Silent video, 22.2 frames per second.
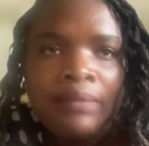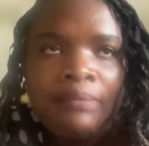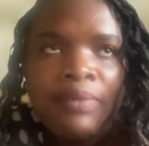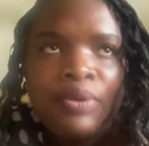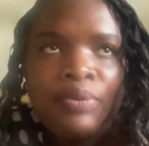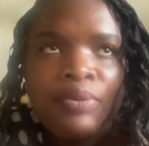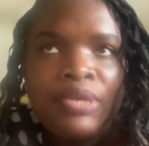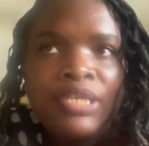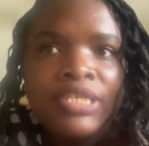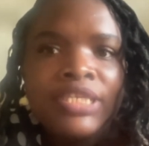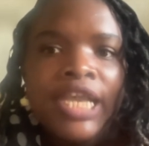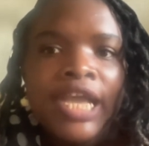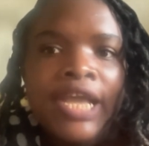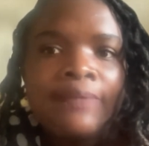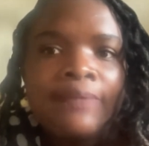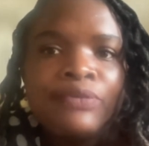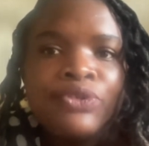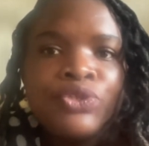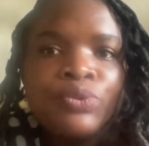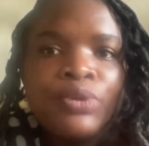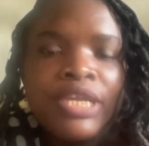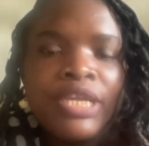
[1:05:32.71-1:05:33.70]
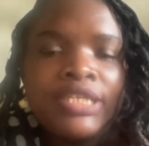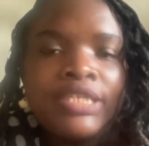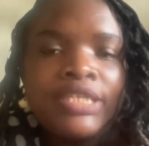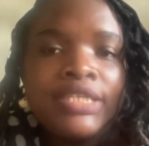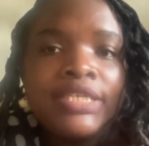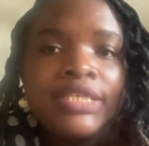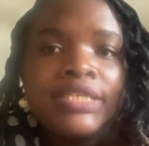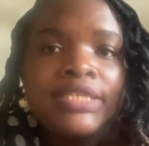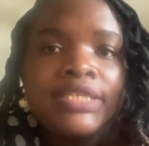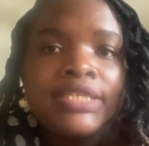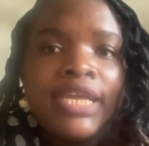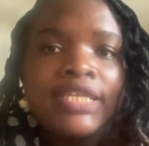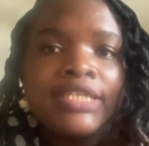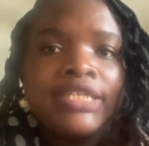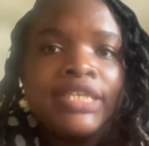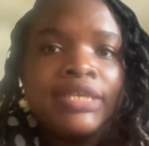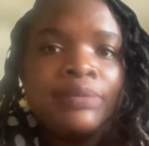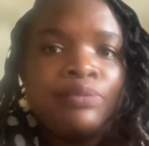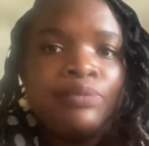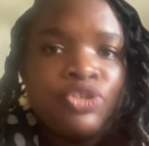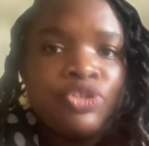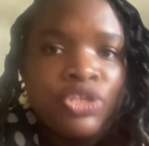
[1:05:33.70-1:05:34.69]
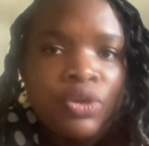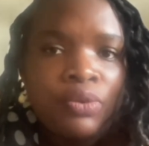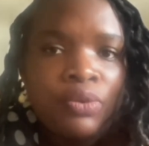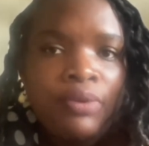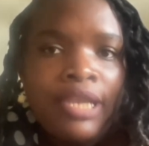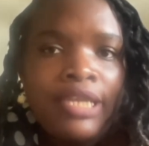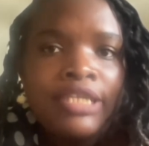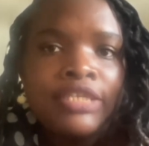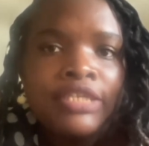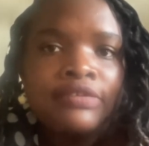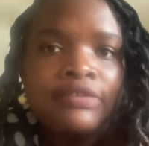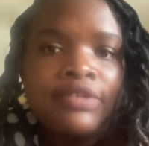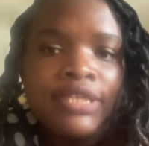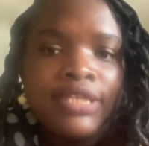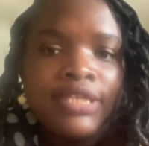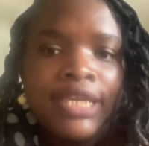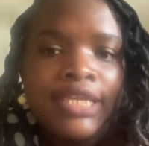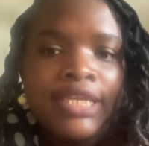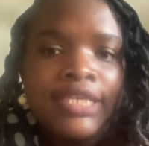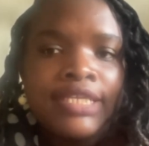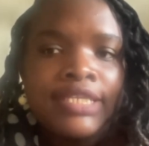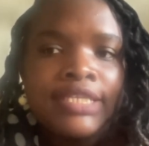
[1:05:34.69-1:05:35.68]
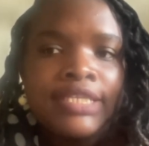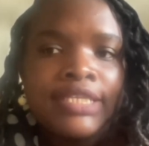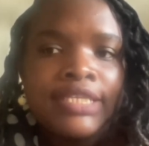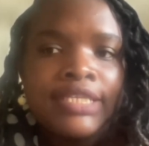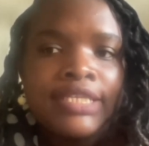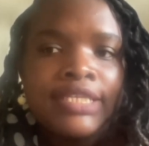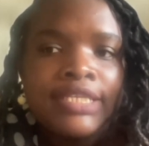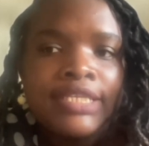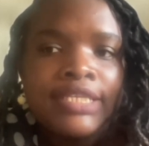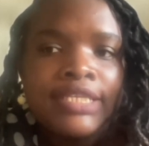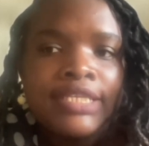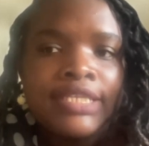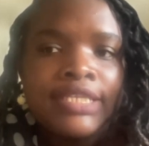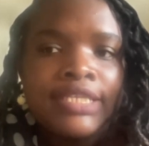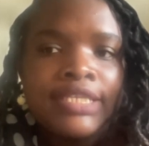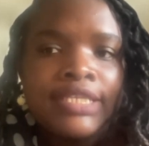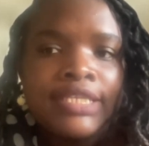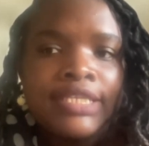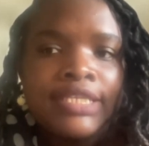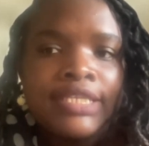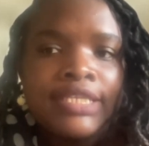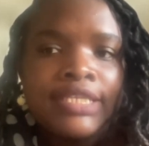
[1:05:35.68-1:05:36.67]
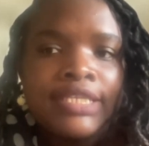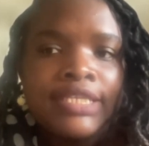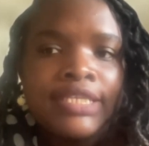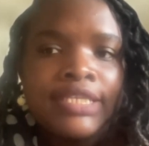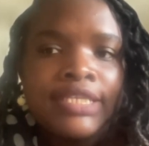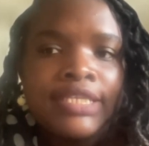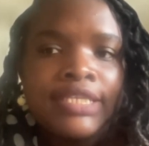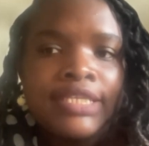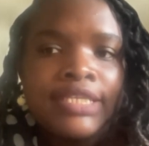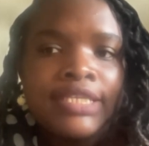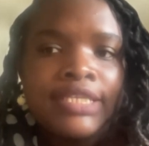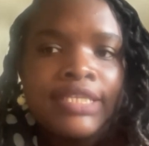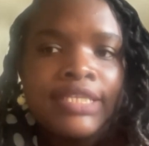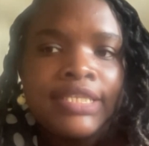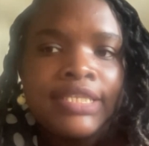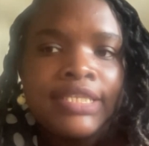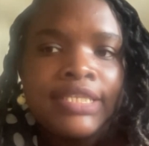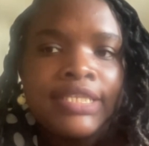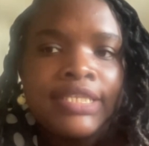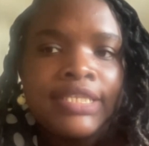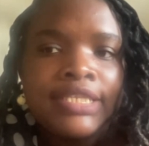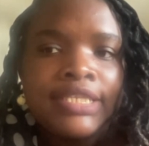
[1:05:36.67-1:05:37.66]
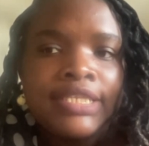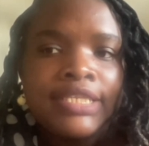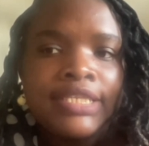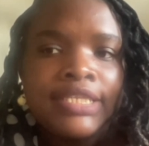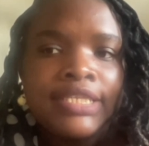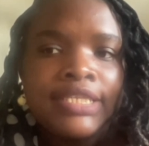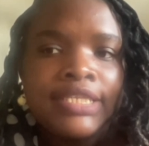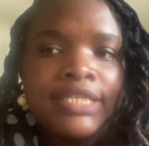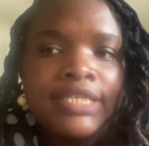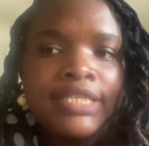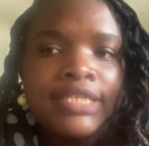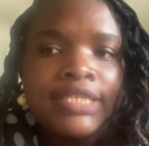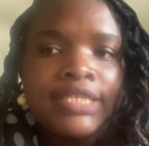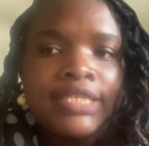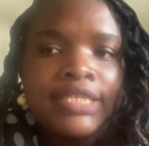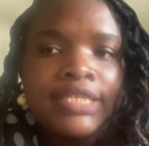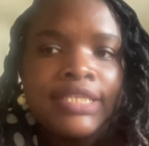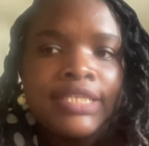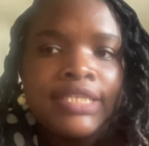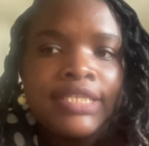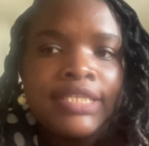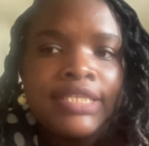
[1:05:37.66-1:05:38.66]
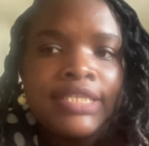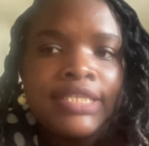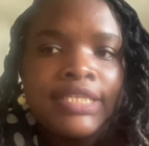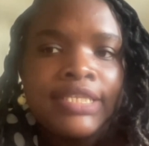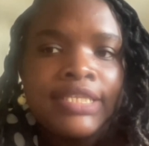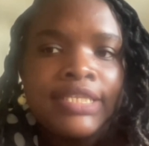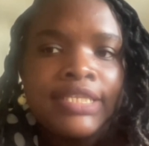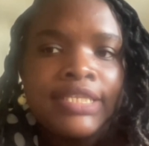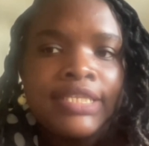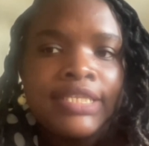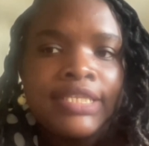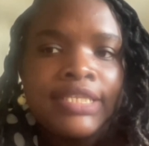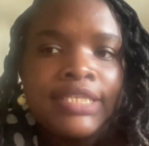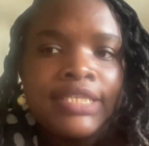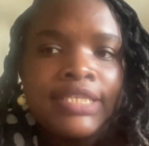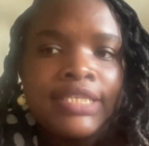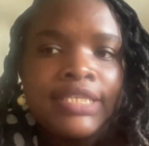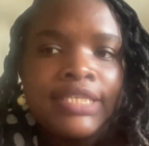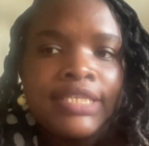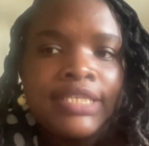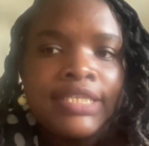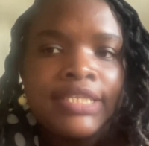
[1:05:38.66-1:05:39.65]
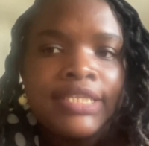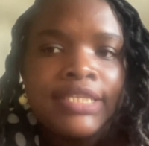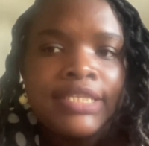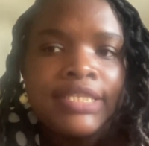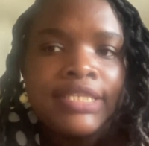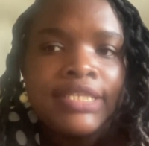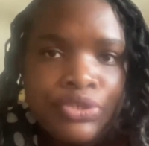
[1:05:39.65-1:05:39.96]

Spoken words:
But when it comes to entities asking about the quality of the data set, we try to provide the data set with all the metrics that is necessary.